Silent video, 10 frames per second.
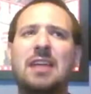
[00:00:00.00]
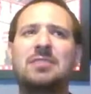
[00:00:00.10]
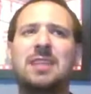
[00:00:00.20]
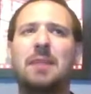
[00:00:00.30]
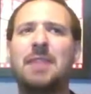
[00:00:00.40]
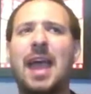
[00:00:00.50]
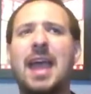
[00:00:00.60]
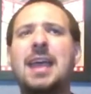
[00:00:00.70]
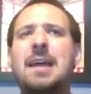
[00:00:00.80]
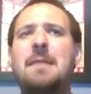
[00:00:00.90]

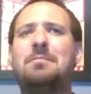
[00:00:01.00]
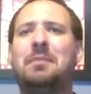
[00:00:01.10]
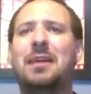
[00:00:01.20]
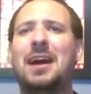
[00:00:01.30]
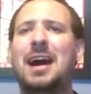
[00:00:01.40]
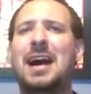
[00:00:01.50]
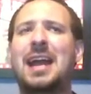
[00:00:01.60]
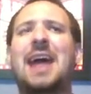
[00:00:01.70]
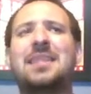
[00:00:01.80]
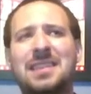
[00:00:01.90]
someday, but
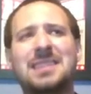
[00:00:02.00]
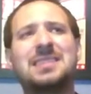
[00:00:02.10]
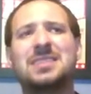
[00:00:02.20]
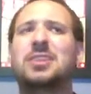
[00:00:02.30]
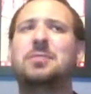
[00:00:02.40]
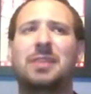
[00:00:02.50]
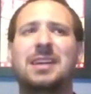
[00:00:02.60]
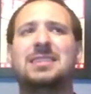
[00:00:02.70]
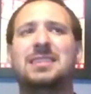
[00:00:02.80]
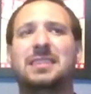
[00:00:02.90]
I think this is a good
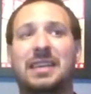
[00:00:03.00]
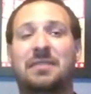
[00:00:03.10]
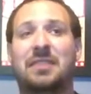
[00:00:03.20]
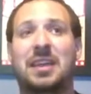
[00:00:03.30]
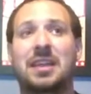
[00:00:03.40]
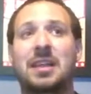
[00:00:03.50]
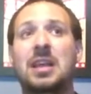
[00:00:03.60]
place to leave it.